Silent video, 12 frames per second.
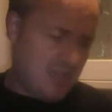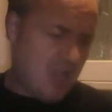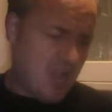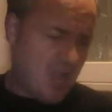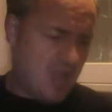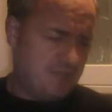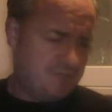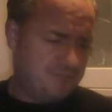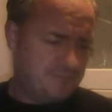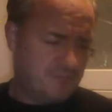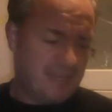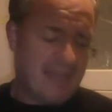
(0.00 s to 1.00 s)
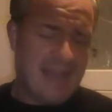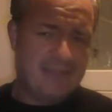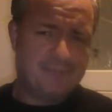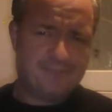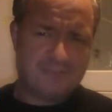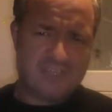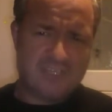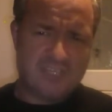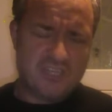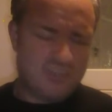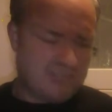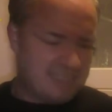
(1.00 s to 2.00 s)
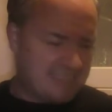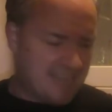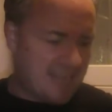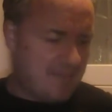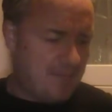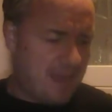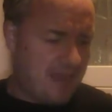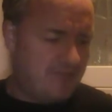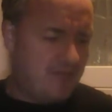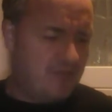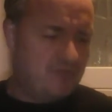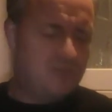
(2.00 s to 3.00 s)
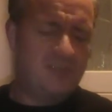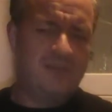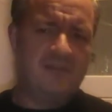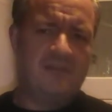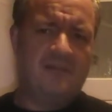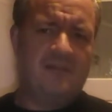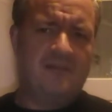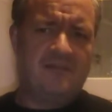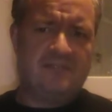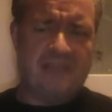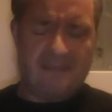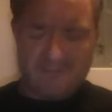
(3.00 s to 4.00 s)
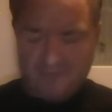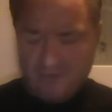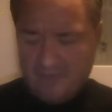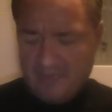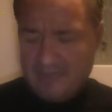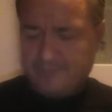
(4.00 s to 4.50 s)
um, yeah, it's certainly down my road, definitely.